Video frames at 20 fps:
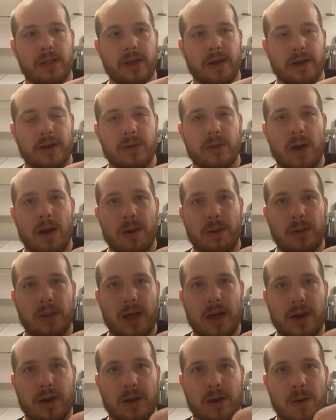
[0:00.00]
Like, you know how a
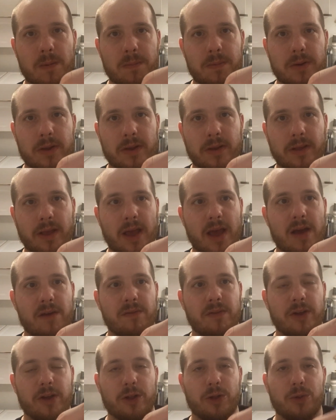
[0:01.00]
lot of companies, they
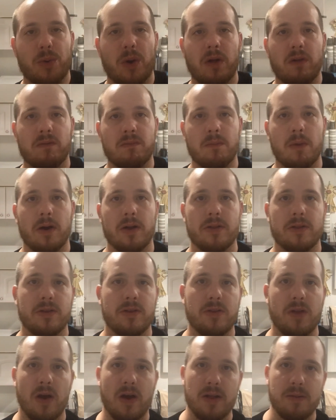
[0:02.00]
have like 12 months,
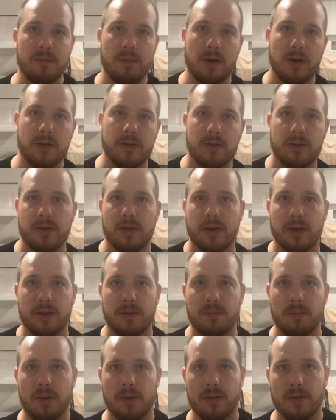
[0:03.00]
9 months,
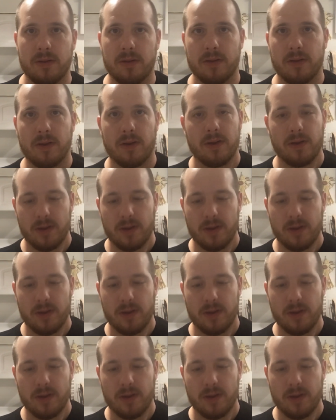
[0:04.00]
6 months.